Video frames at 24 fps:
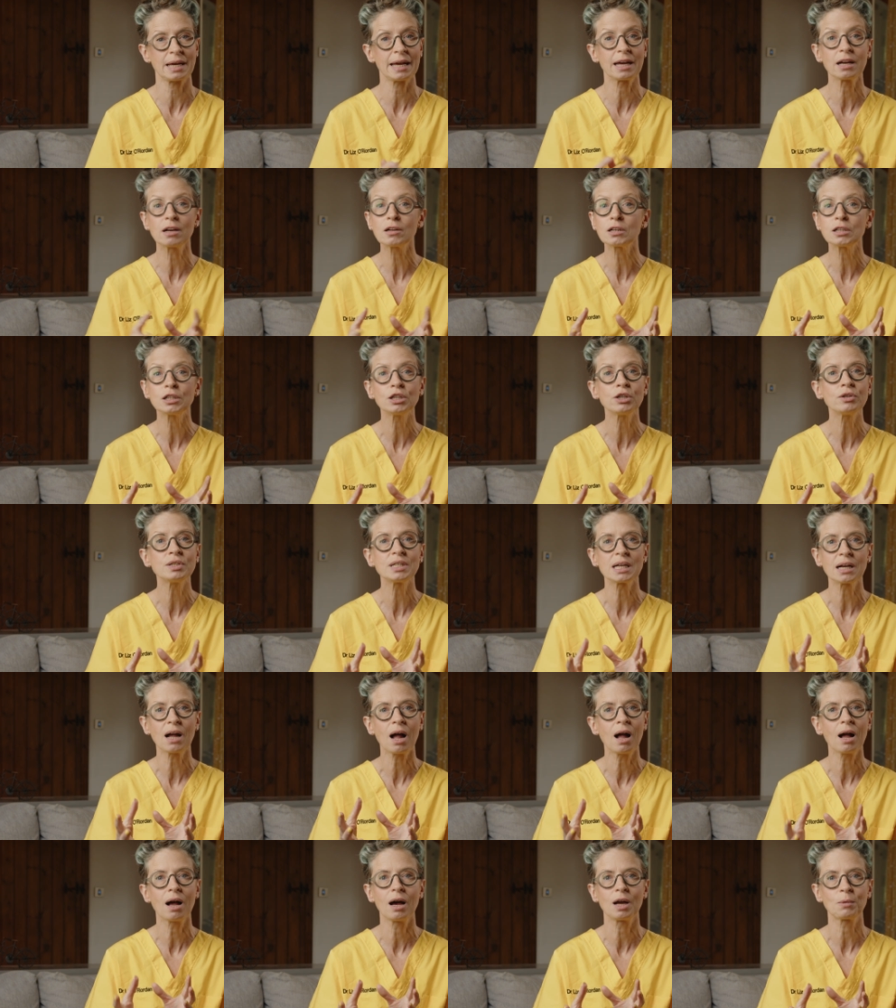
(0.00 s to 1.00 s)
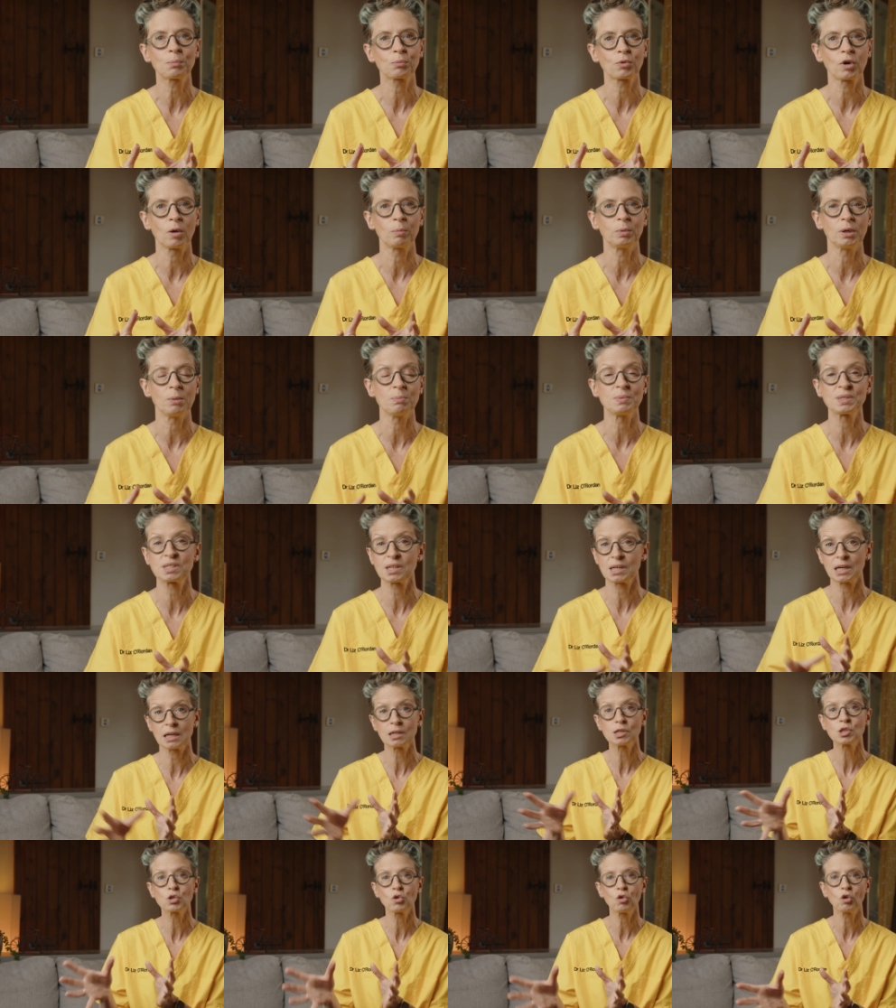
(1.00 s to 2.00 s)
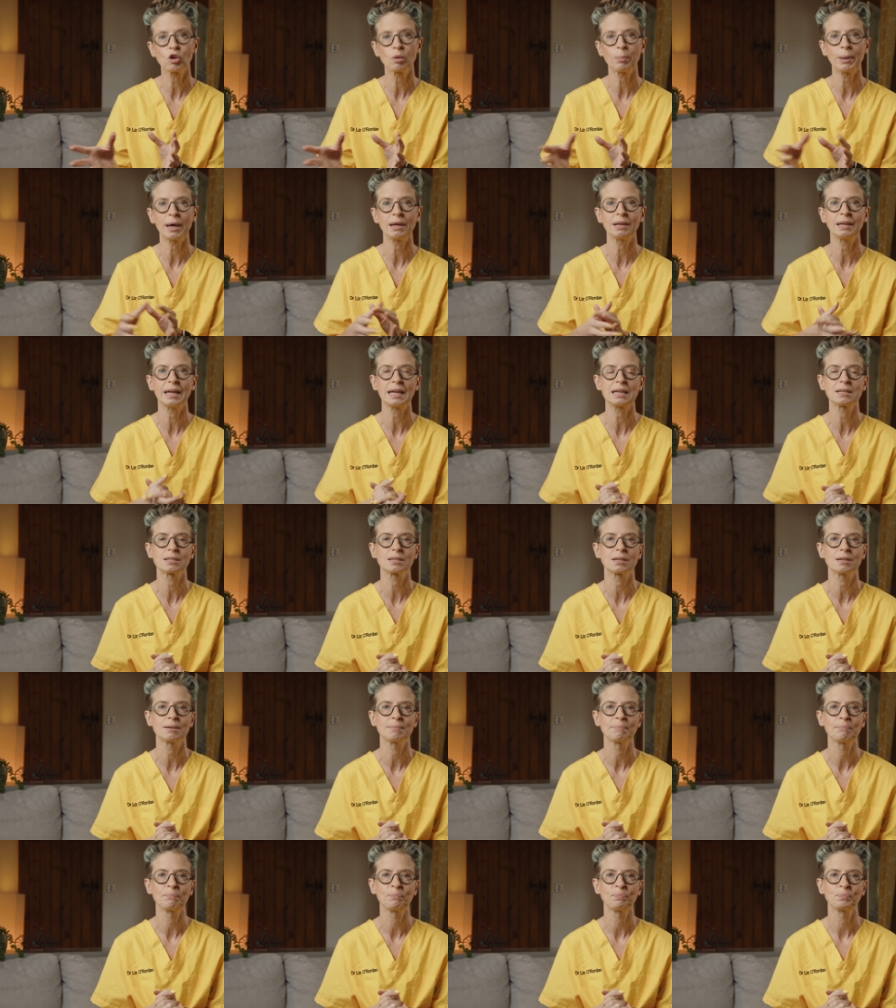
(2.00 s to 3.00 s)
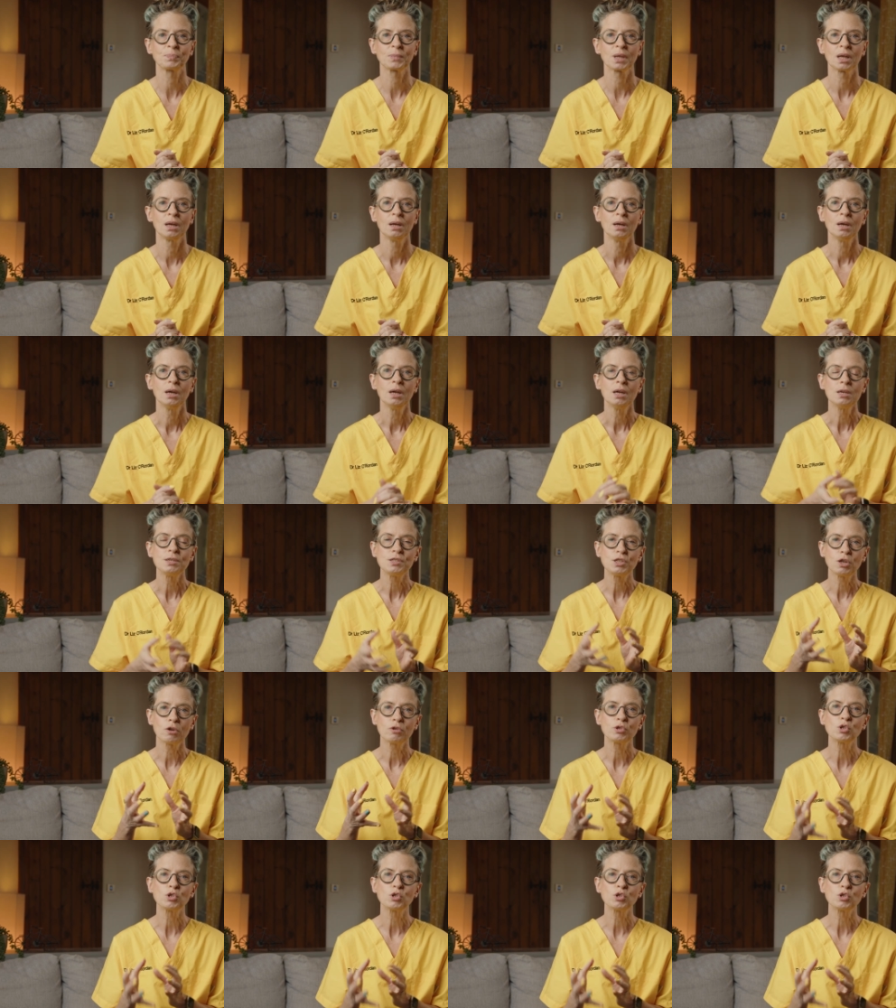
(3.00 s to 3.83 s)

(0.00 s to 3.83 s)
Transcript: including heart problems that I'll talk about later. So your